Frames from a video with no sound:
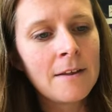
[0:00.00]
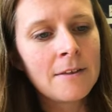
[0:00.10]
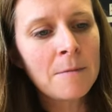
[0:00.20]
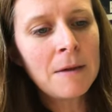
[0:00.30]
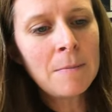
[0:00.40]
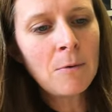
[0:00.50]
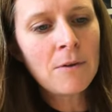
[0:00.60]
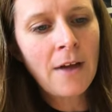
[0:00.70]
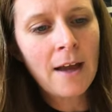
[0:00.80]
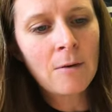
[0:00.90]
The people
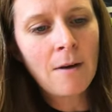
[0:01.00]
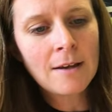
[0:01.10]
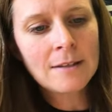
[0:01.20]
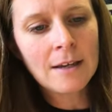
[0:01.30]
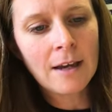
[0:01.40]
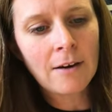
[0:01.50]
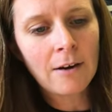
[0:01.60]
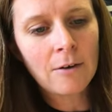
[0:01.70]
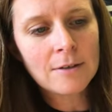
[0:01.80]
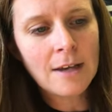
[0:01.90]
with Hiawassee,
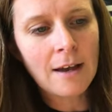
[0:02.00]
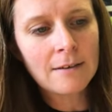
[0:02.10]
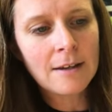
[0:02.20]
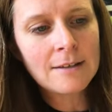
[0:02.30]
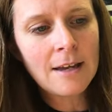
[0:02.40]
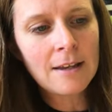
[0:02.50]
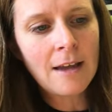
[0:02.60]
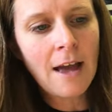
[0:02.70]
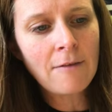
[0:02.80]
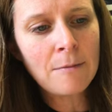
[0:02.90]
Aaron goes on, is that
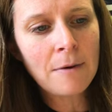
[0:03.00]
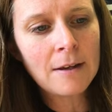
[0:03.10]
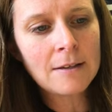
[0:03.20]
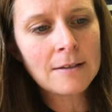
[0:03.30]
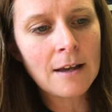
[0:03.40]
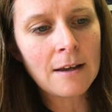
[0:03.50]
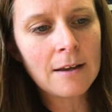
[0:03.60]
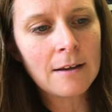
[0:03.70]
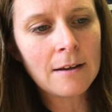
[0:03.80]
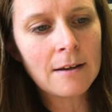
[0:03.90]
everybody's
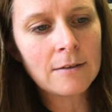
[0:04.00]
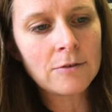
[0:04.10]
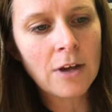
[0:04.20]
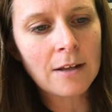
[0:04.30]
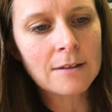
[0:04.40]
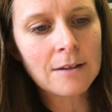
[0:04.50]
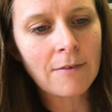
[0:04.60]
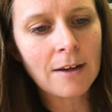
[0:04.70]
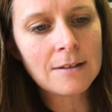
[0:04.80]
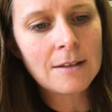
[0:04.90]
jealous of
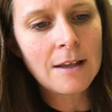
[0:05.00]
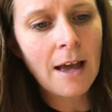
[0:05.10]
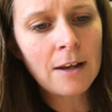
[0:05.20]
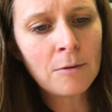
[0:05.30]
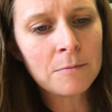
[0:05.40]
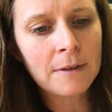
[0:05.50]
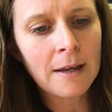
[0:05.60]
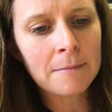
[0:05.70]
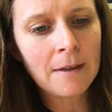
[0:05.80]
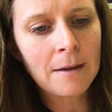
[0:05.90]
us. I don't
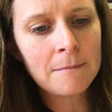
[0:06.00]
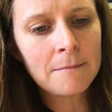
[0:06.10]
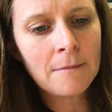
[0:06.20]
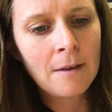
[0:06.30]
blame them.